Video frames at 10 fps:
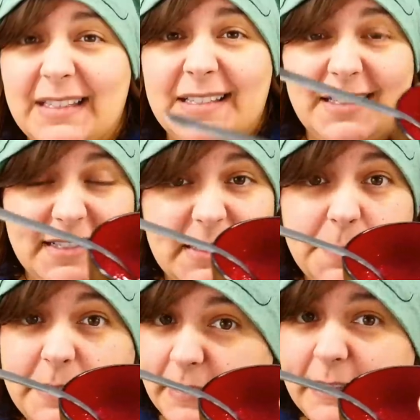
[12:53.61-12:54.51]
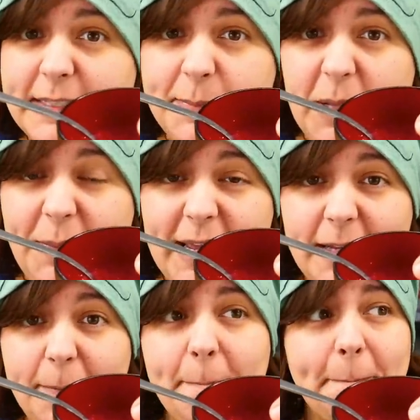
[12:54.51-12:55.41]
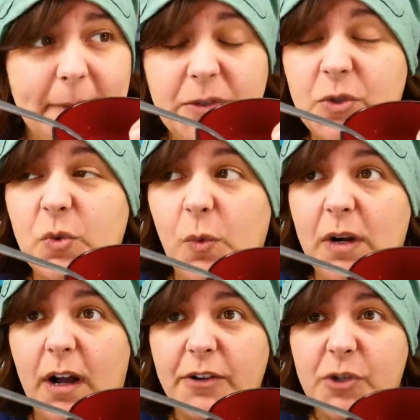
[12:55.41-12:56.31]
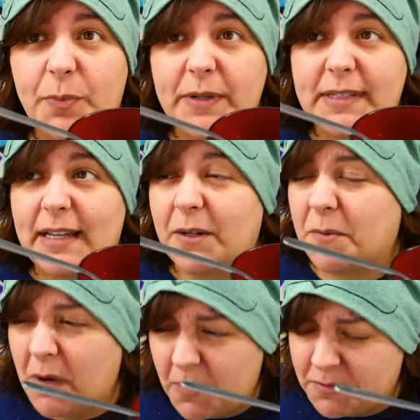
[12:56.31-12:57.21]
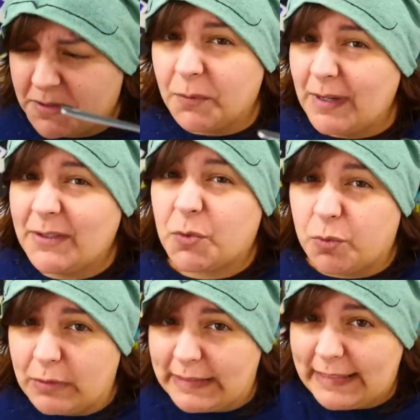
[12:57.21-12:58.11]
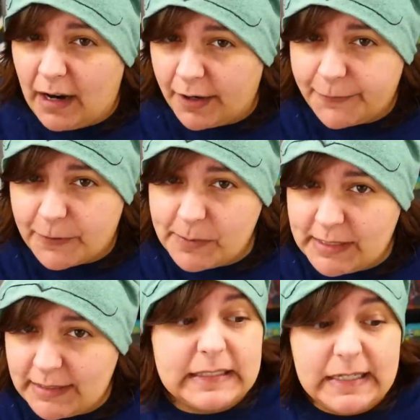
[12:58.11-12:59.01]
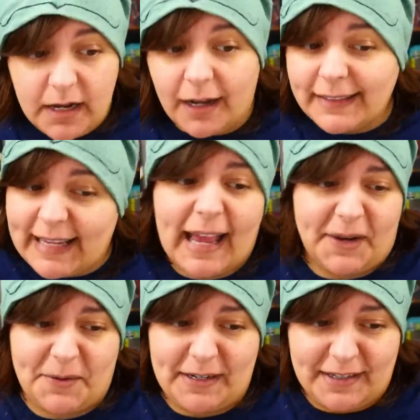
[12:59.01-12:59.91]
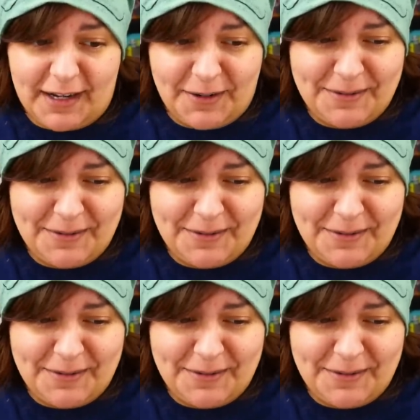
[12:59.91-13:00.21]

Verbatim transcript: Does this still smell bad? The answer is one hundred percent gross. It's really hard for me to not gag right now.